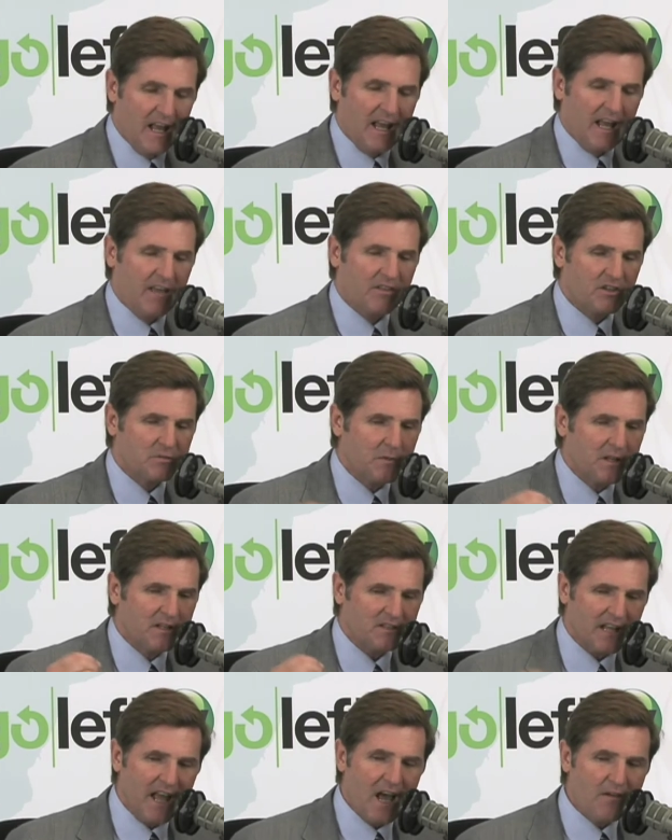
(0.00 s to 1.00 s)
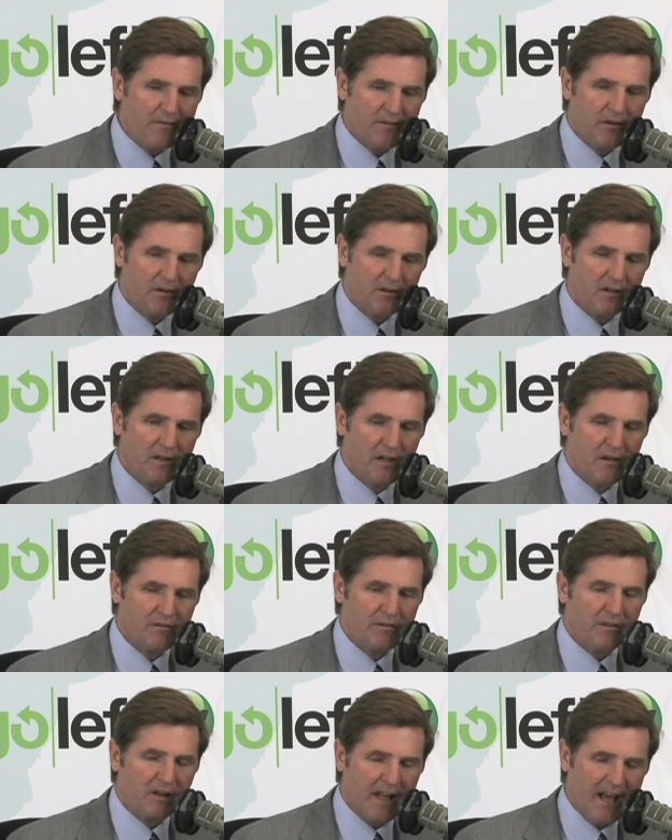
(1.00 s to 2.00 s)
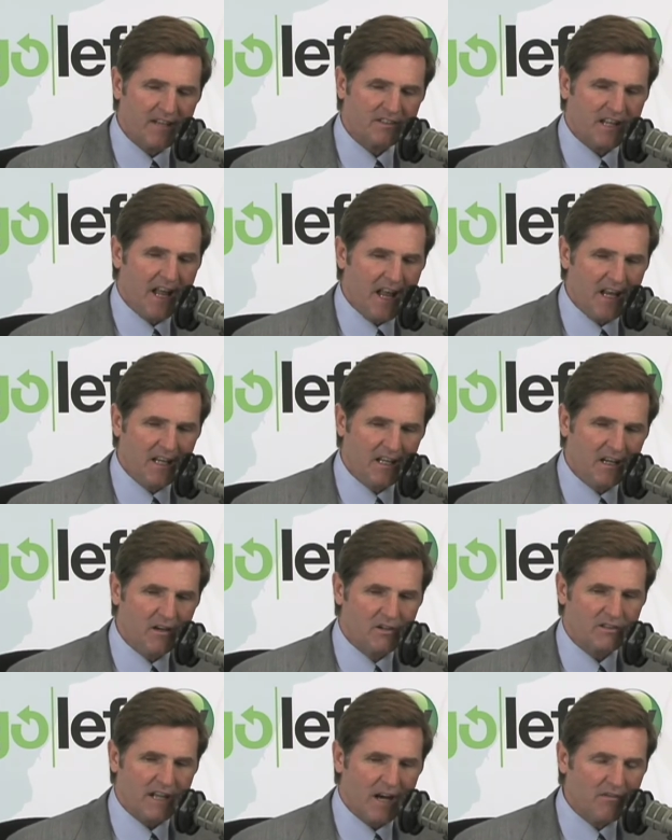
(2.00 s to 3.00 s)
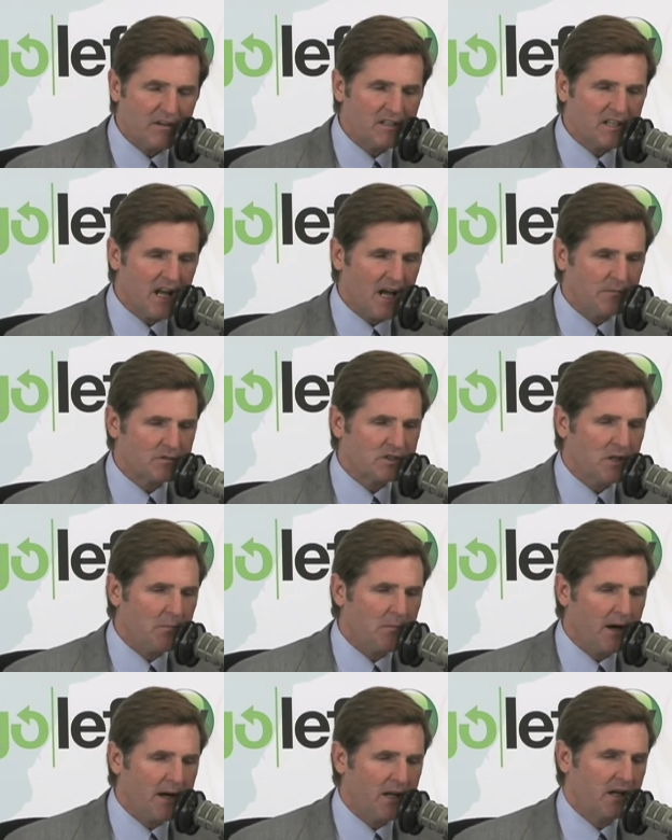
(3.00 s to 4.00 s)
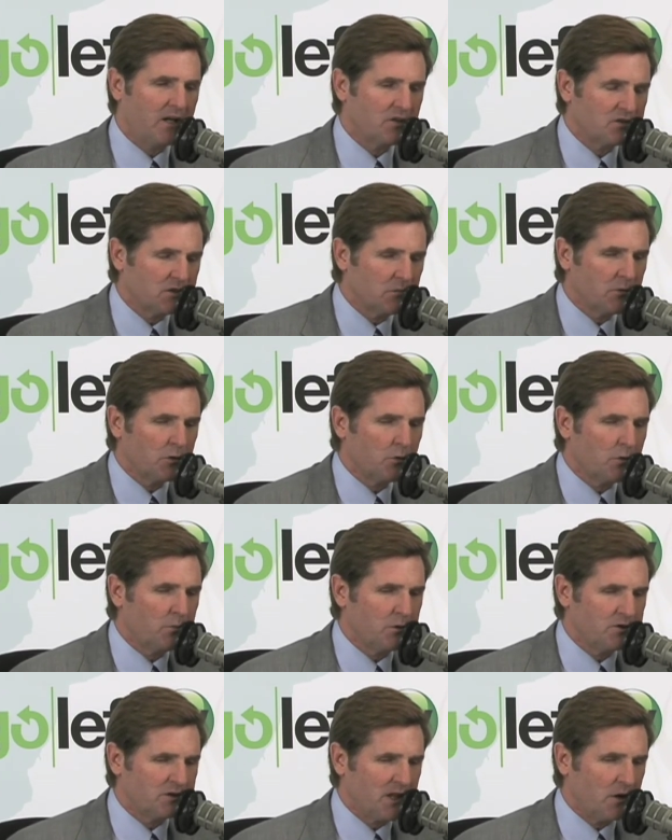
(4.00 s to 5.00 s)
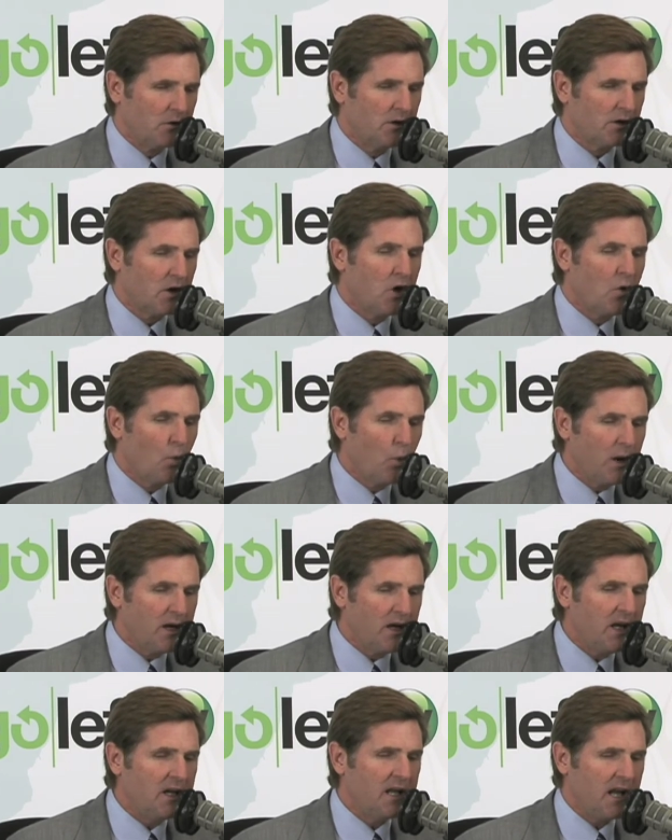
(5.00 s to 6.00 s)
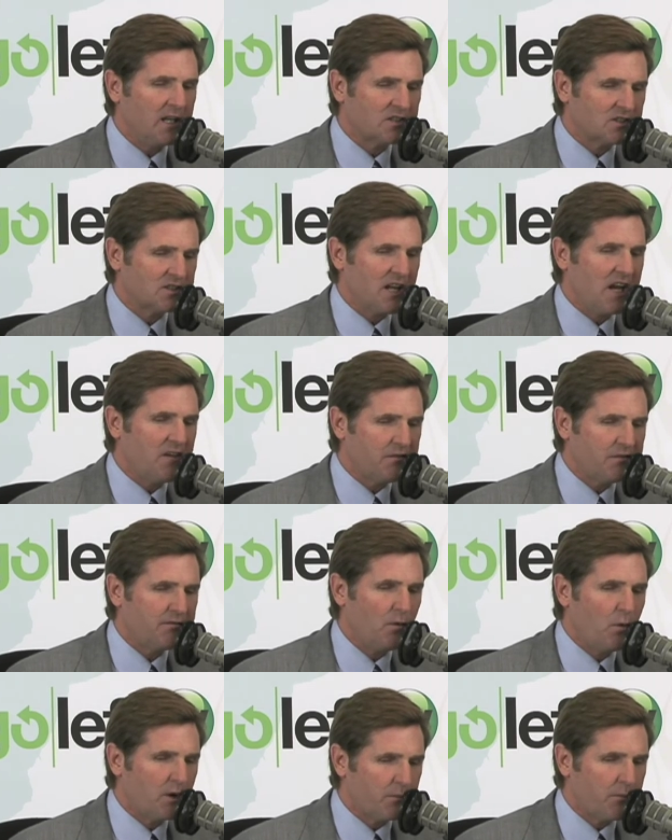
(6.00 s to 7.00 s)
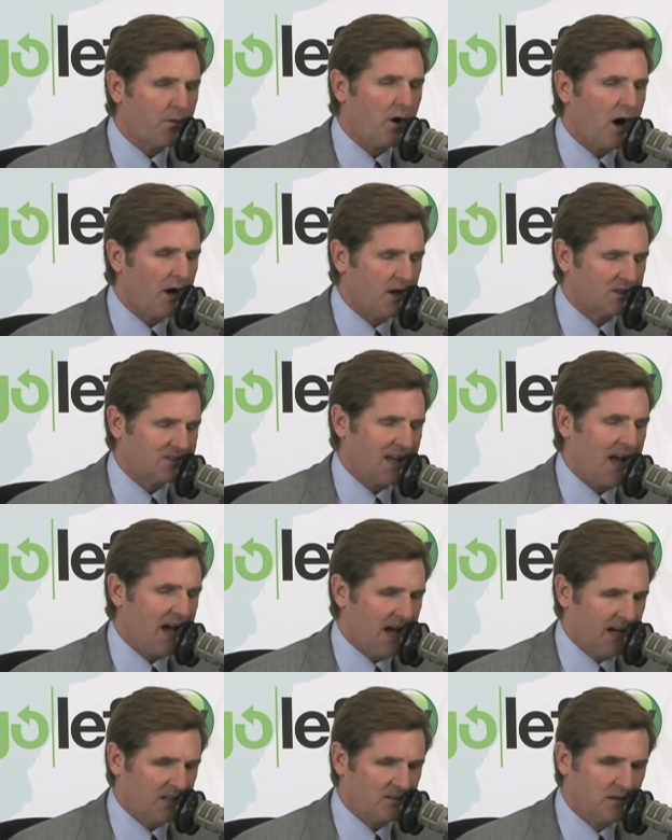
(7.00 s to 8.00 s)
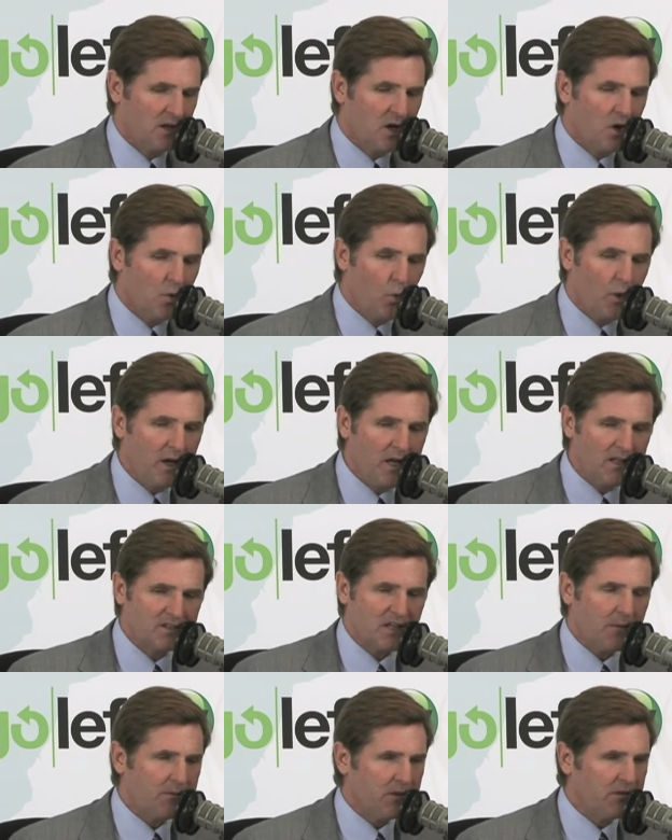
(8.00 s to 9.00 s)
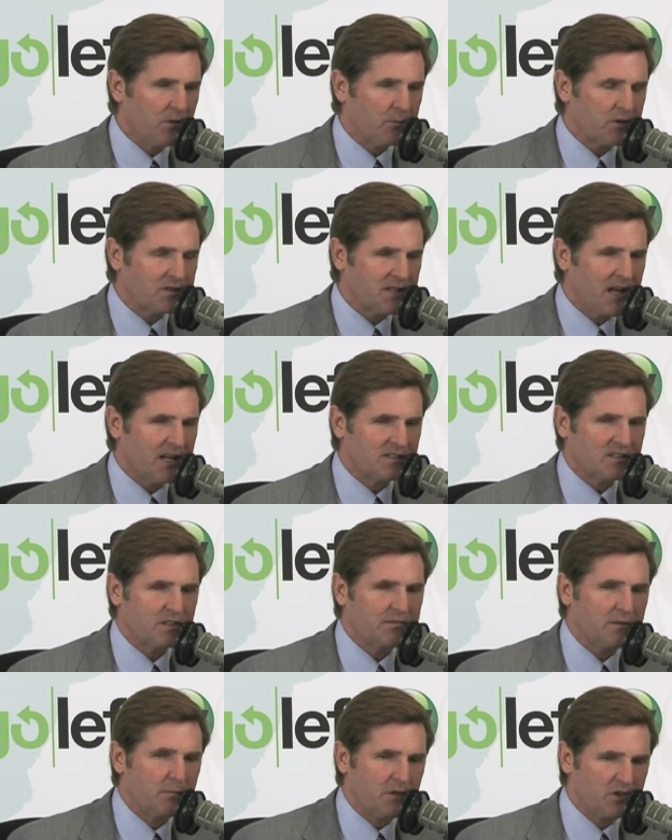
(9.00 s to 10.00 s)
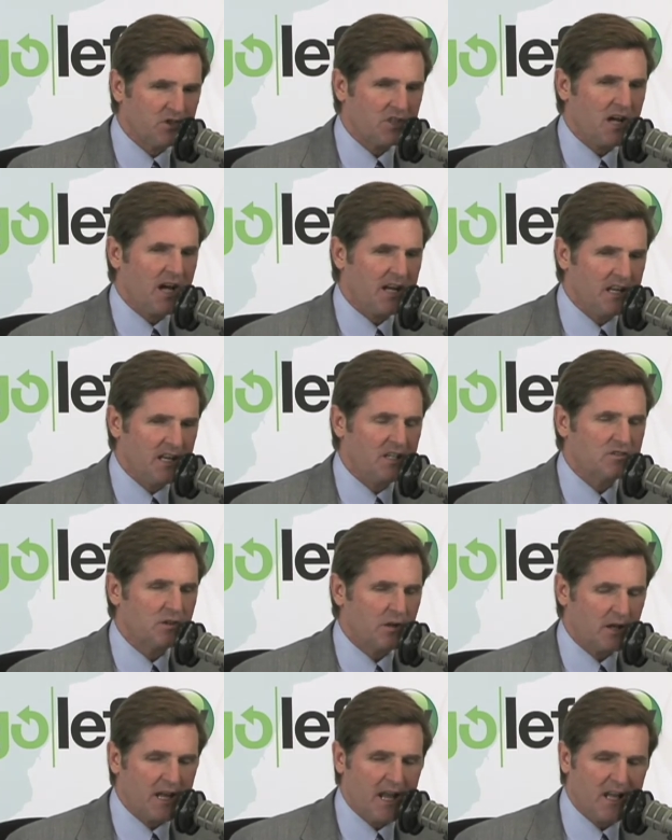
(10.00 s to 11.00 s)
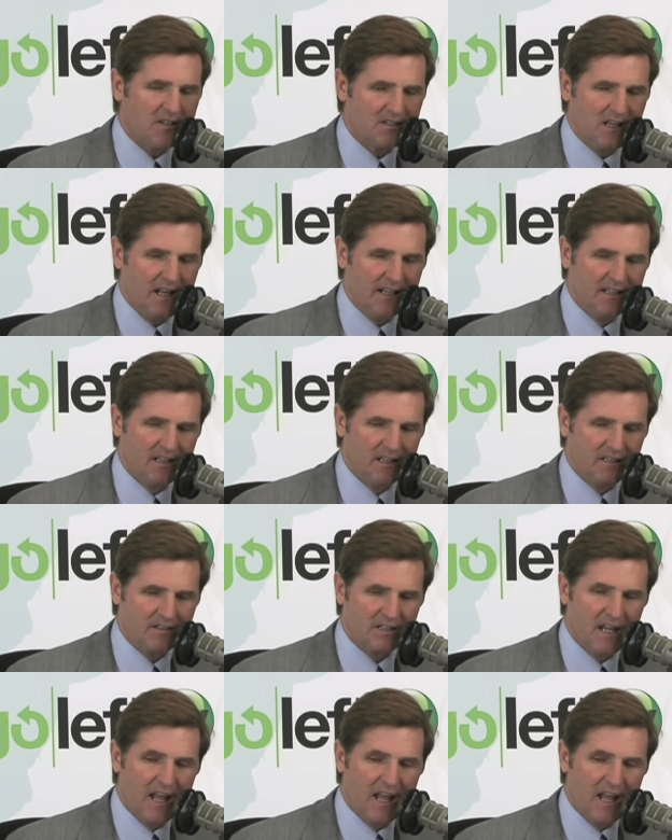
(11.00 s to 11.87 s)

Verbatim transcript: and there's been tremendous effort for the last 8 years. Every time somebody, a consumer group would say, look, we need a Safe Foreign Products Act. We need something that protects us from the Chinese on a case like this.